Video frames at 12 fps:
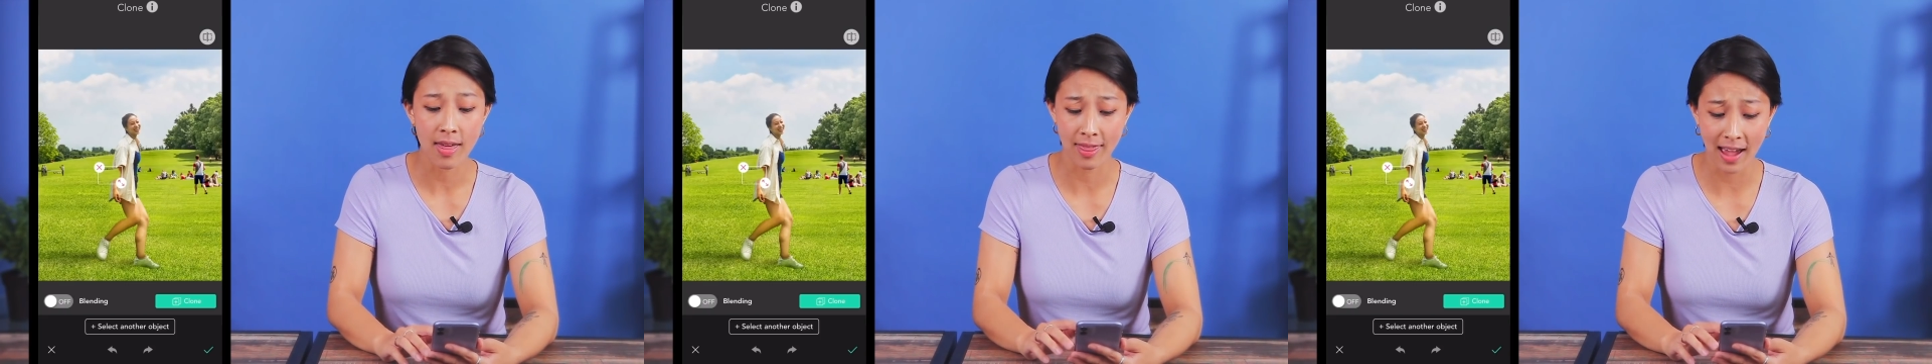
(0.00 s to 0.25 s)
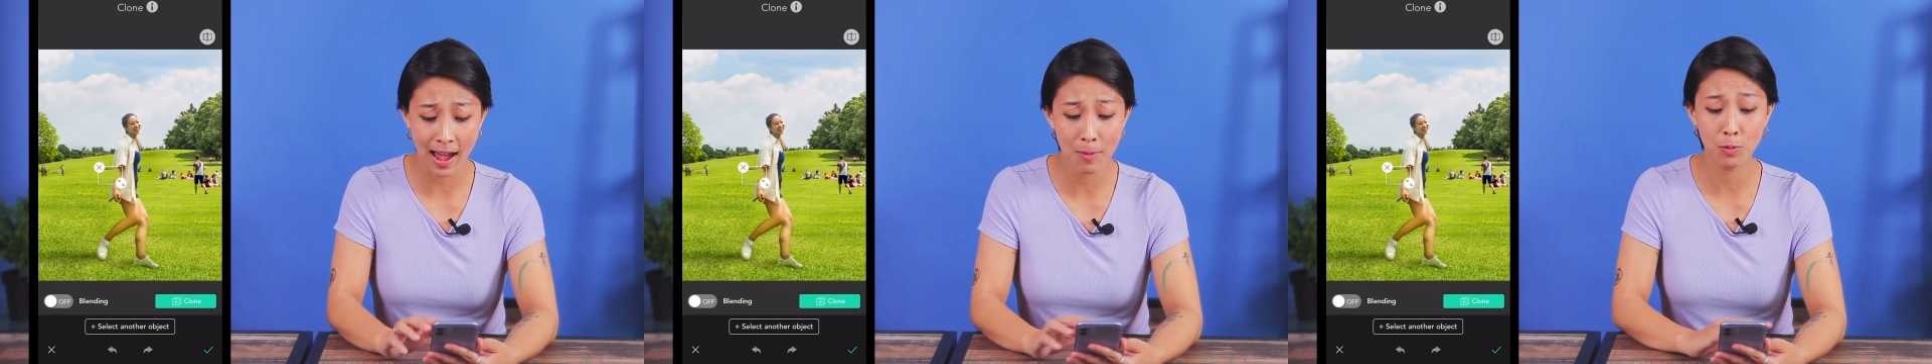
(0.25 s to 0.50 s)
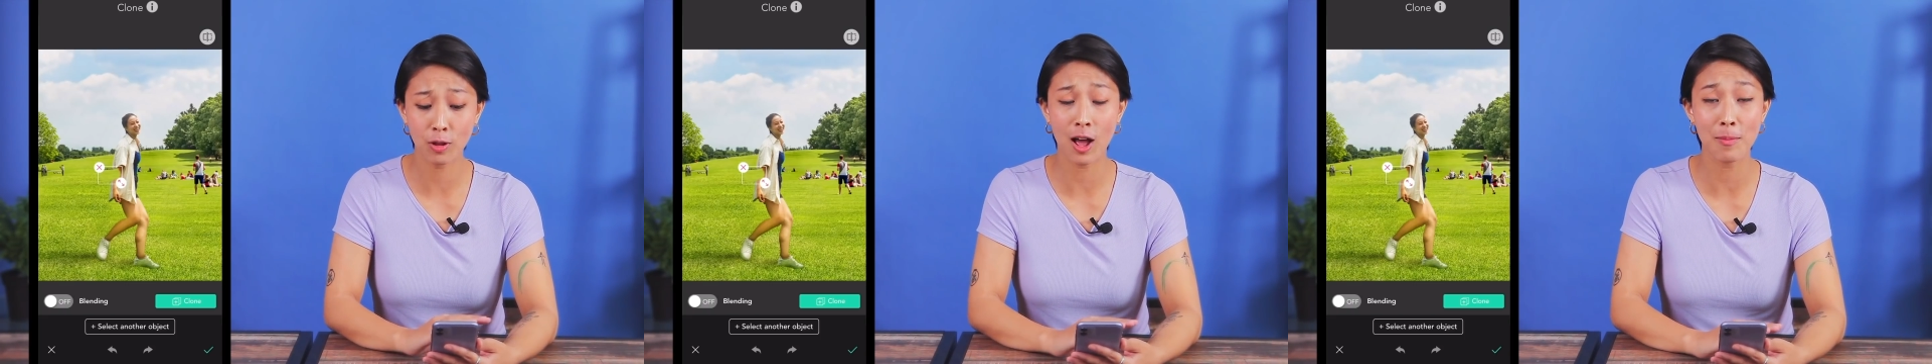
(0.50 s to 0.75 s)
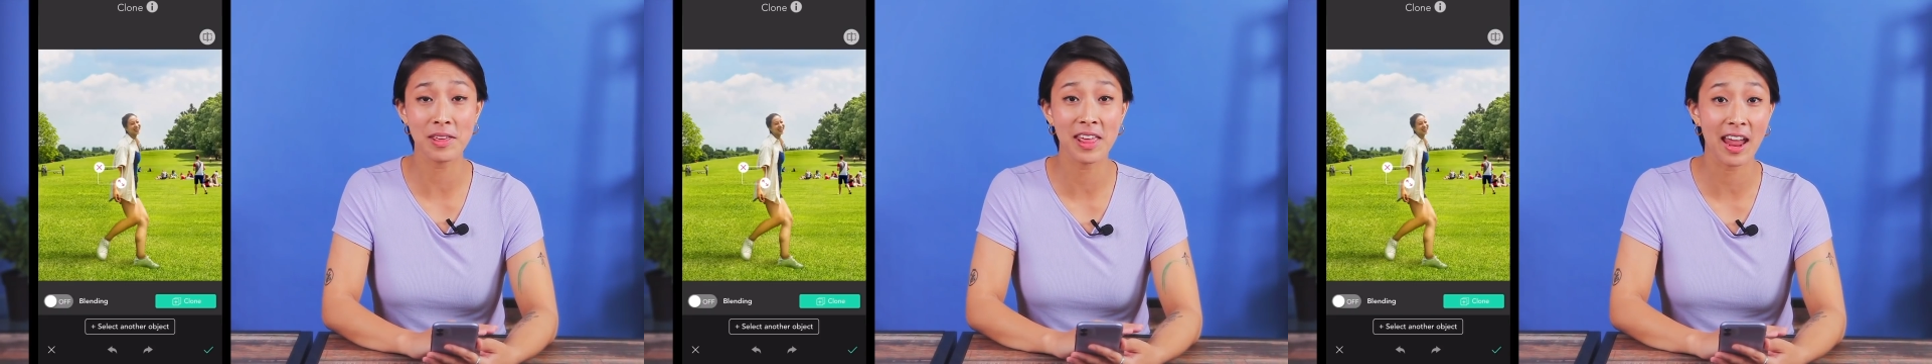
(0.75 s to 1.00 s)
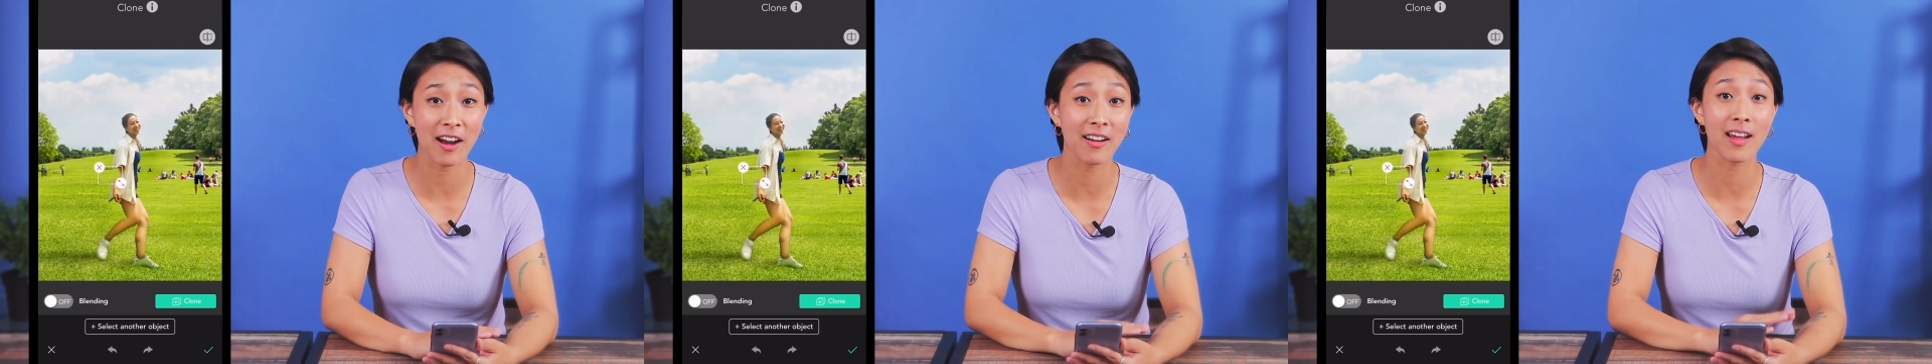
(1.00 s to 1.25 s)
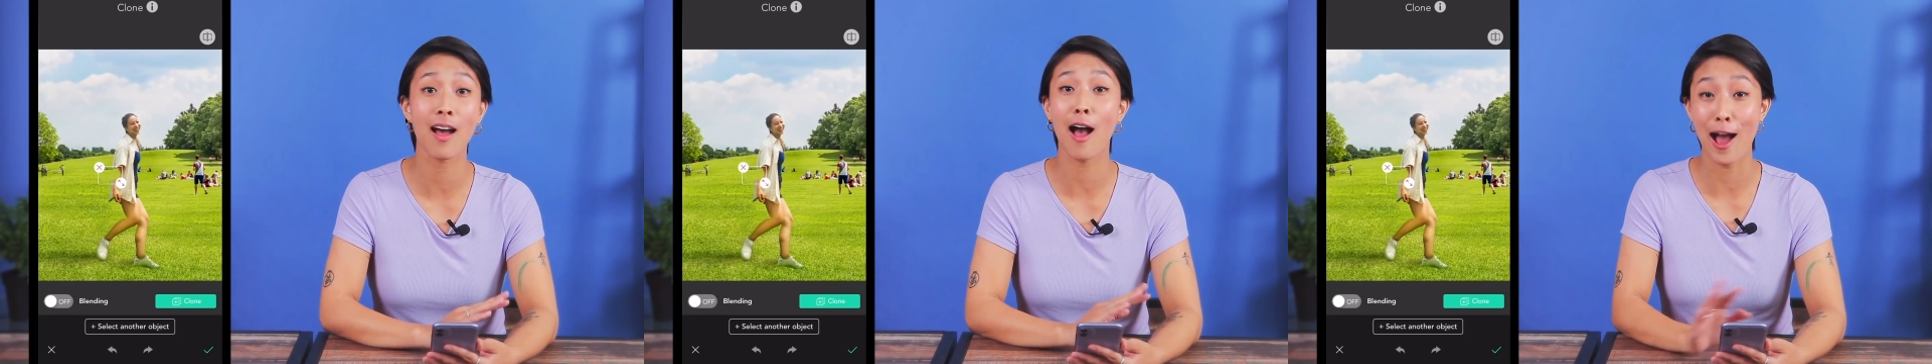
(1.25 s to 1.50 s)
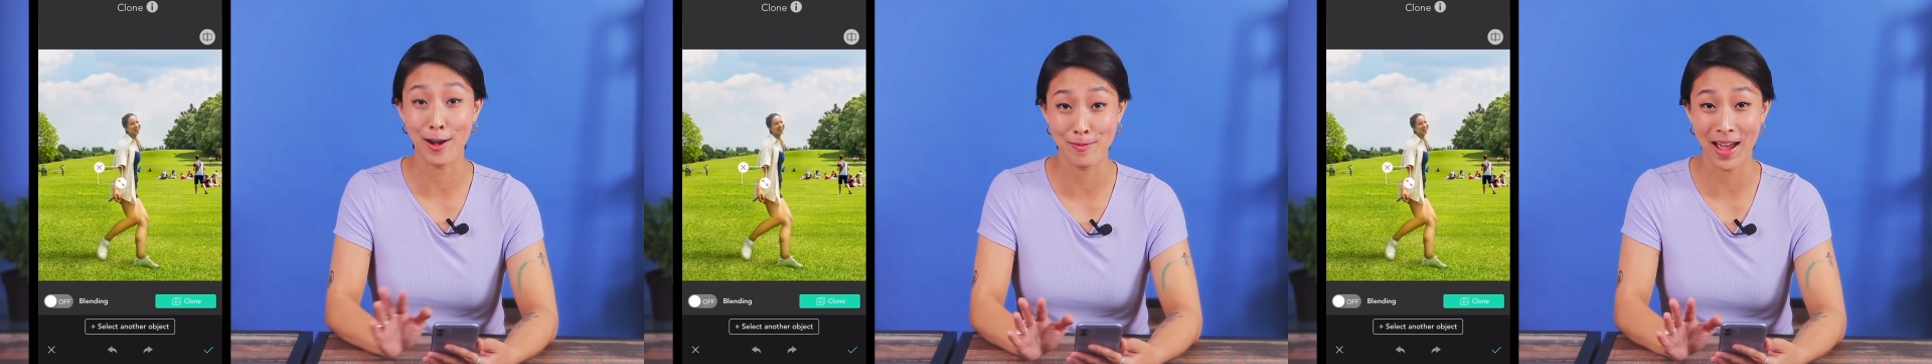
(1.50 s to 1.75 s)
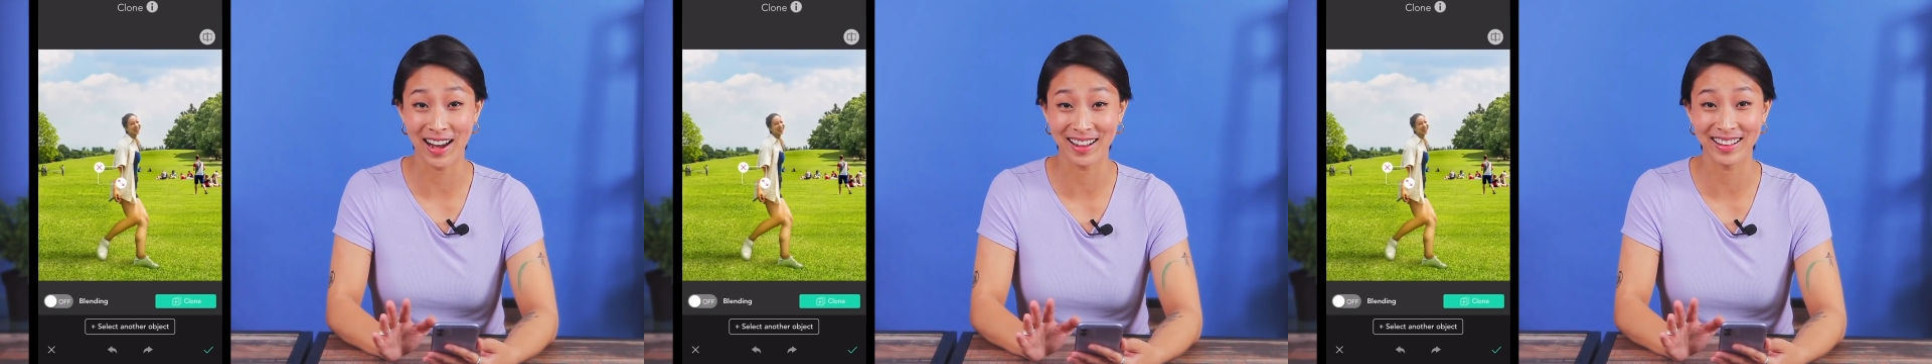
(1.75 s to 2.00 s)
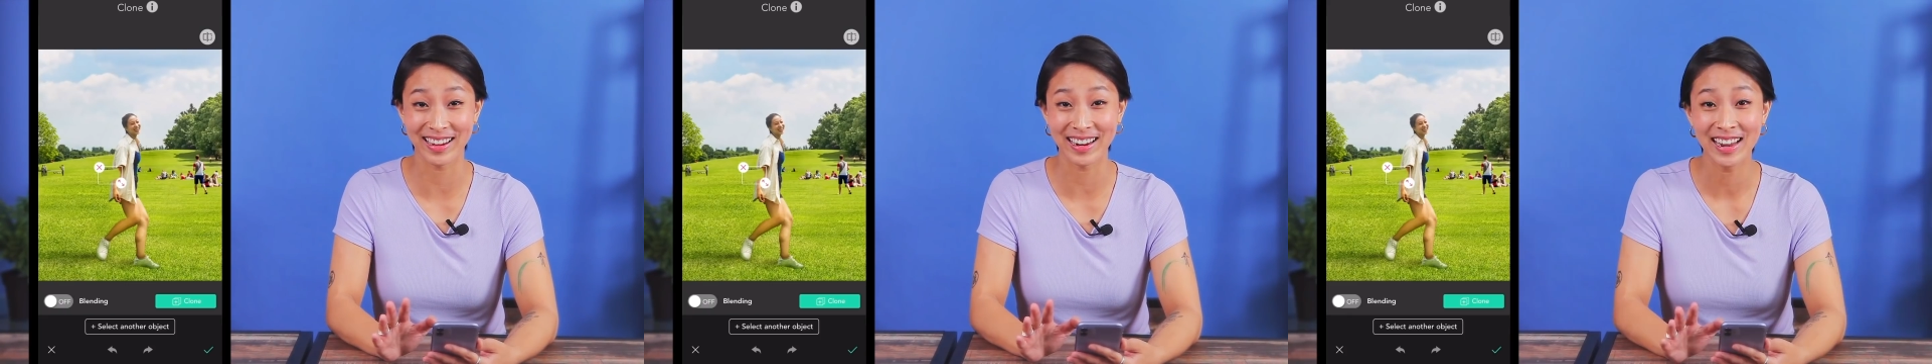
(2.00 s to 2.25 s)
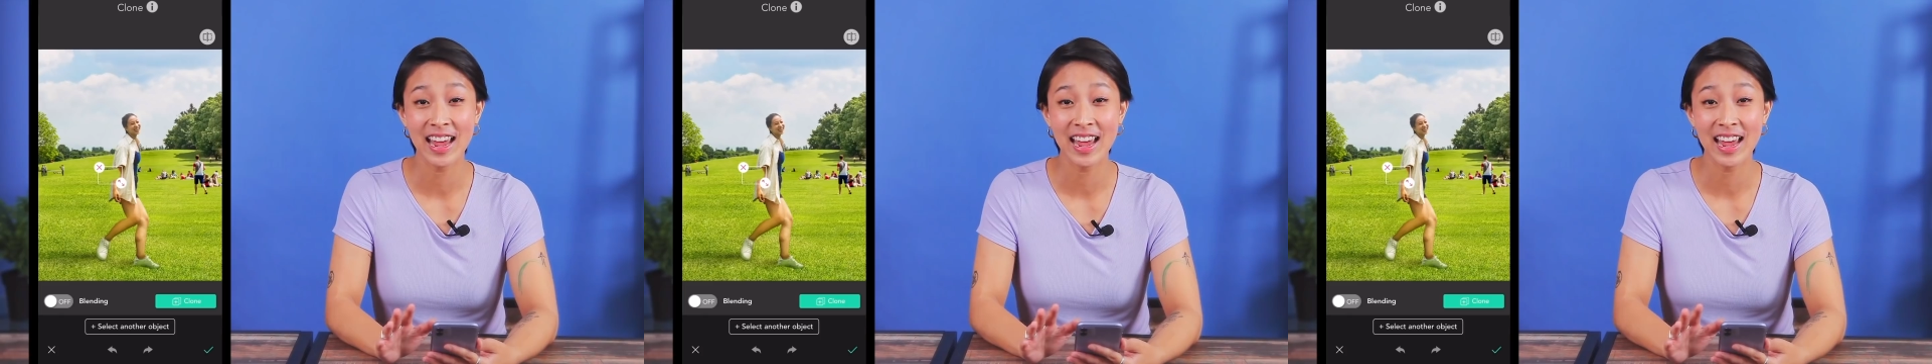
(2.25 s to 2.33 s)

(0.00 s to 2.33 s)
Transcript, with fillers: The app will copy the area automatically.